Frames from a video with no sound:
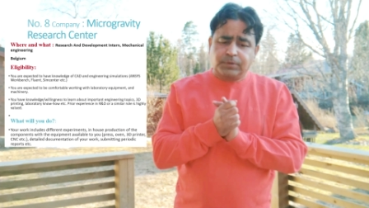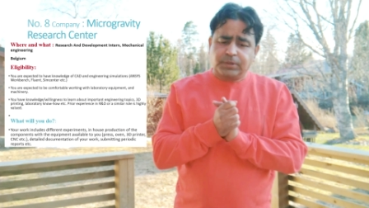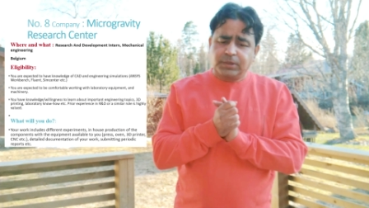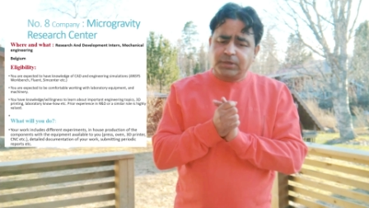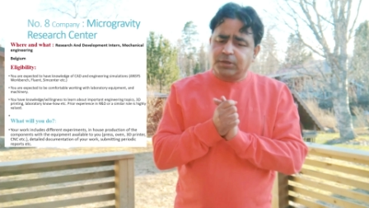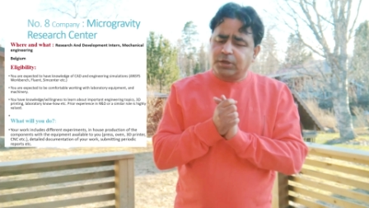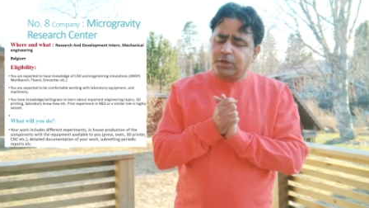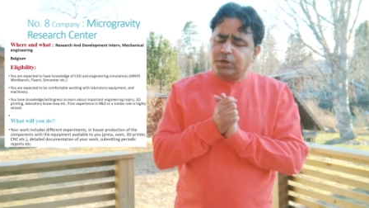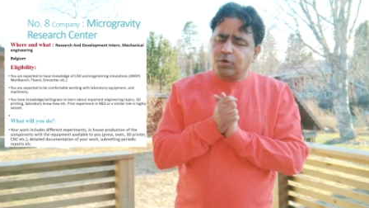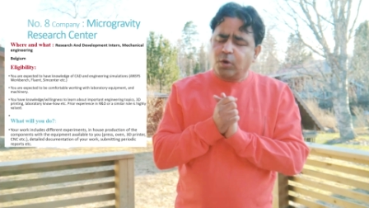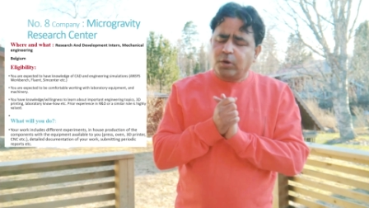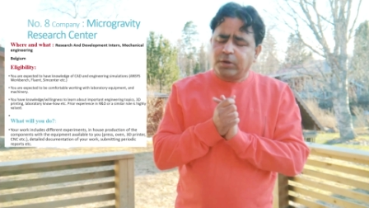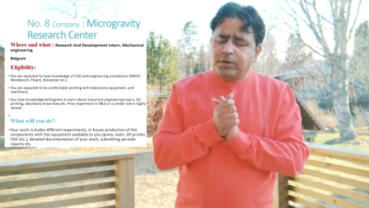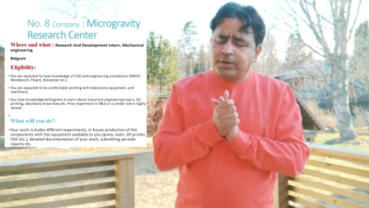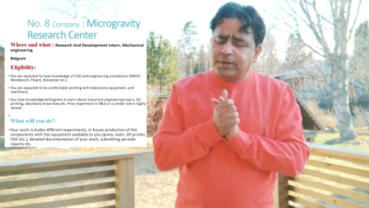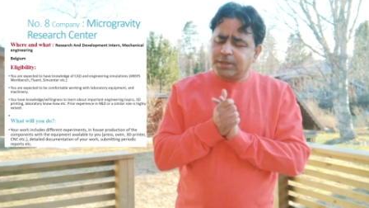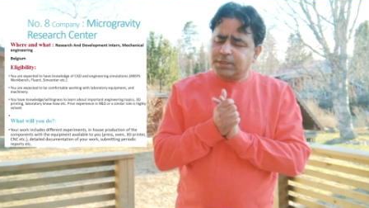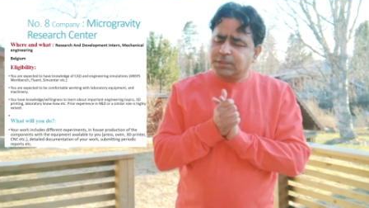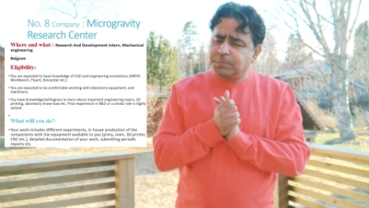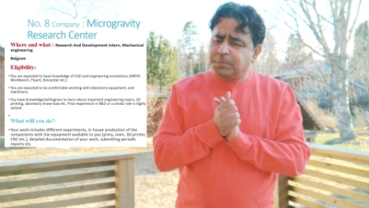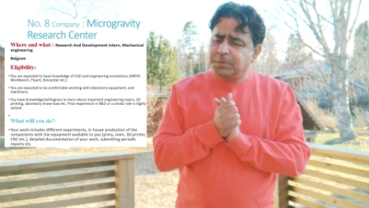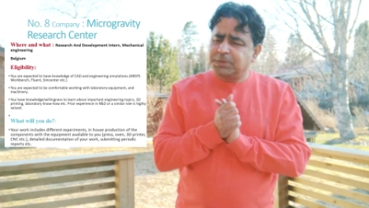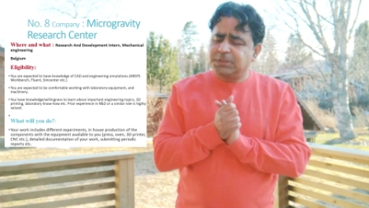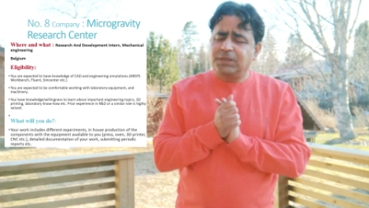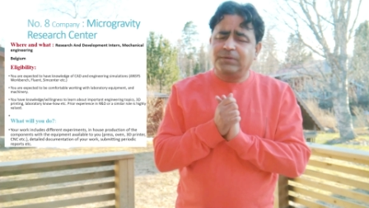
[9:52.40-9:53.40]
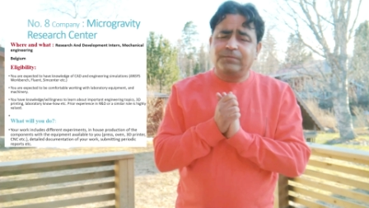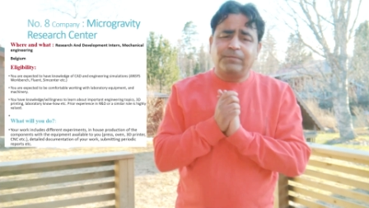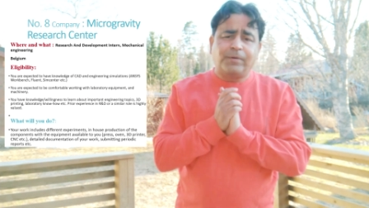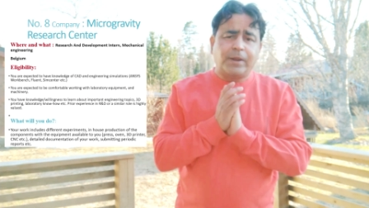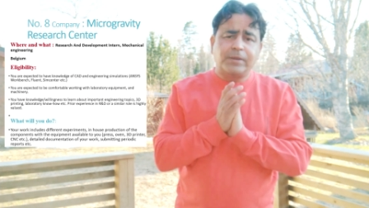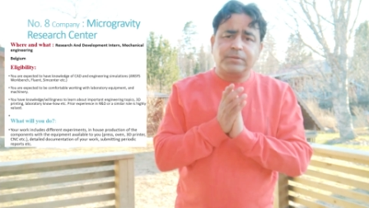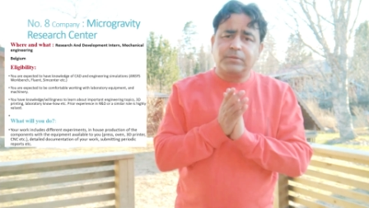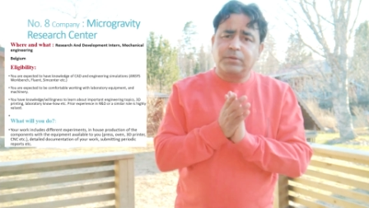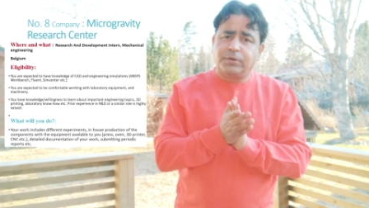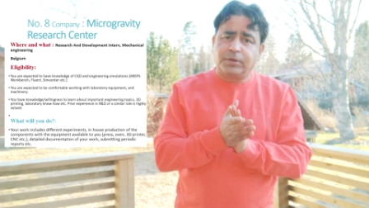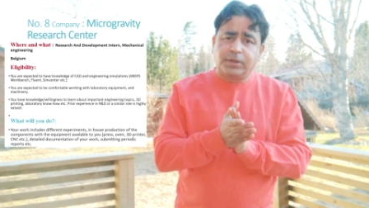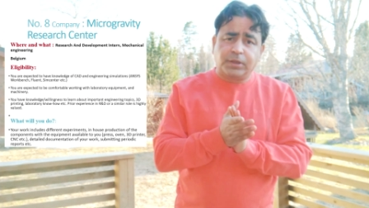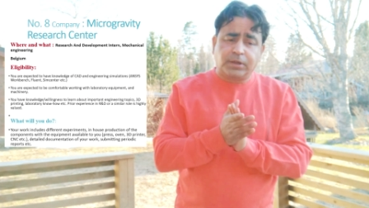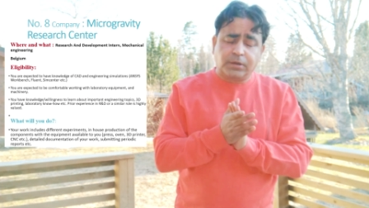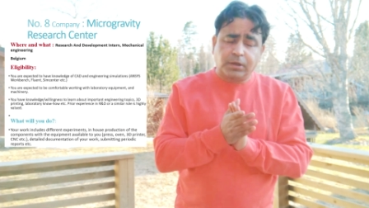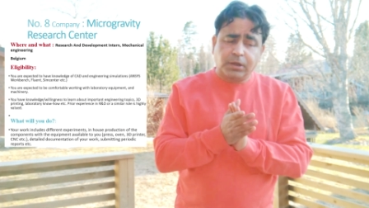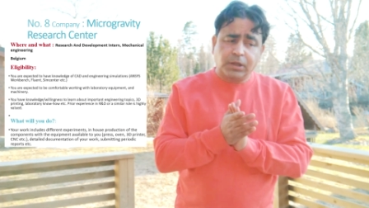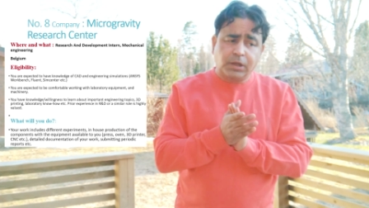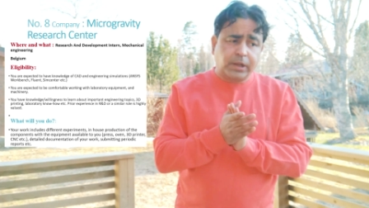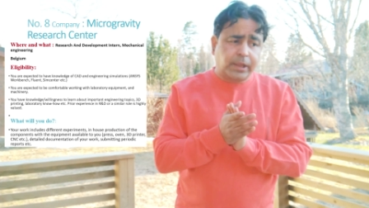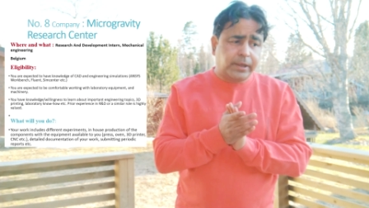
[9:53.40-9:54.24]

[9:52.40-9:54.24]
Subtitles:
they did not specify the degree,